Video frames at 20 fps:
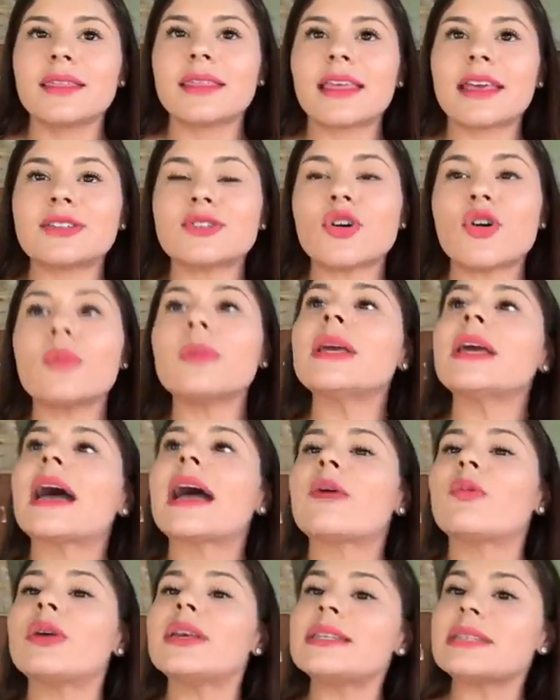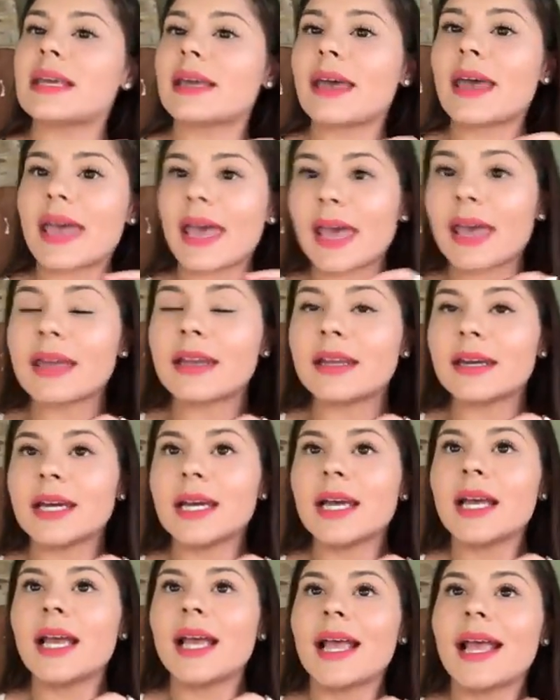they told me, we see a head.
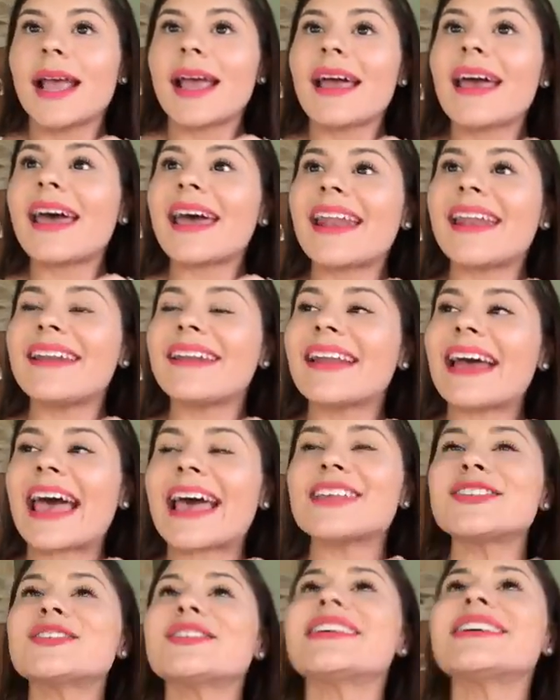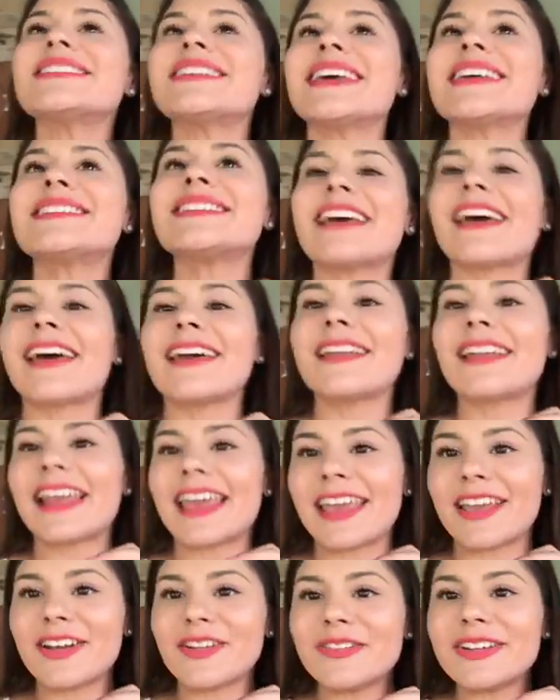And as soon as they said
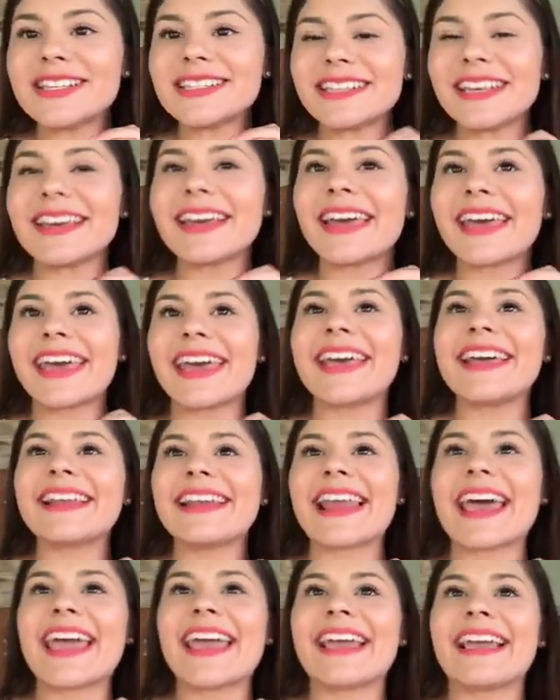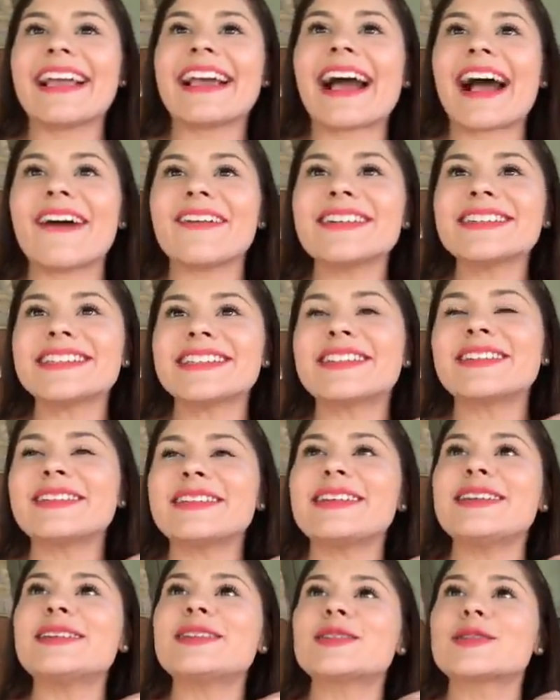like, we see a head, like, I was
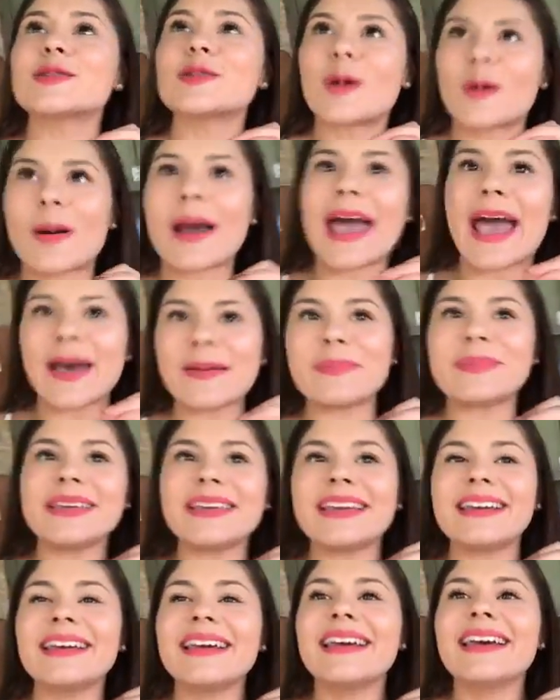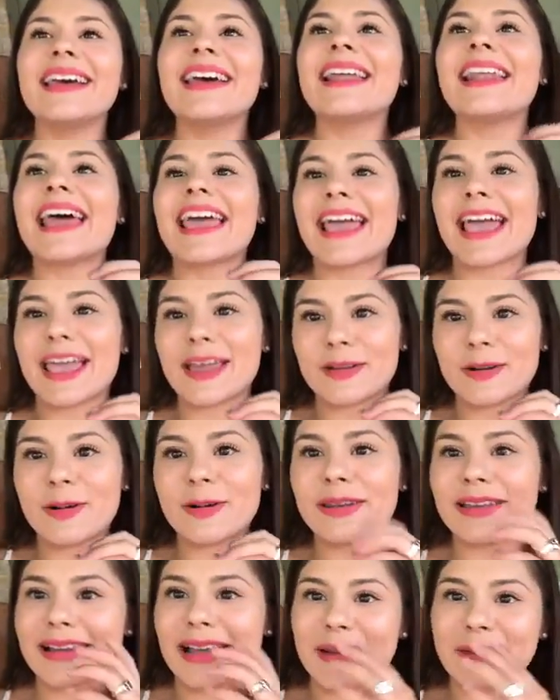literally so happy. Like,
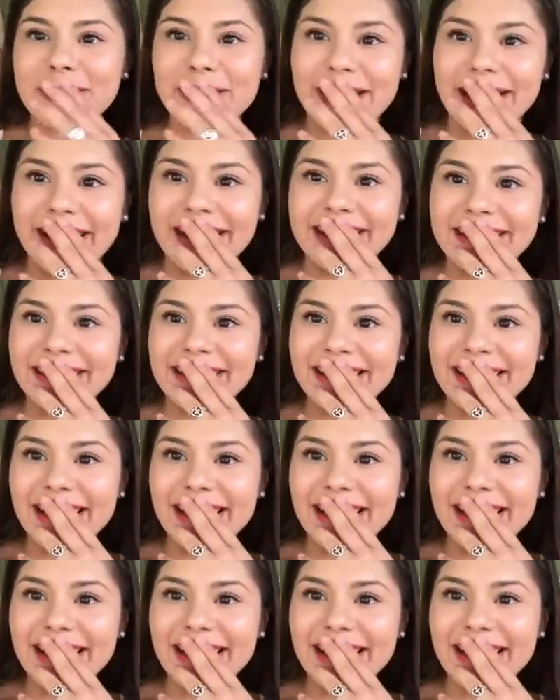I'm crying.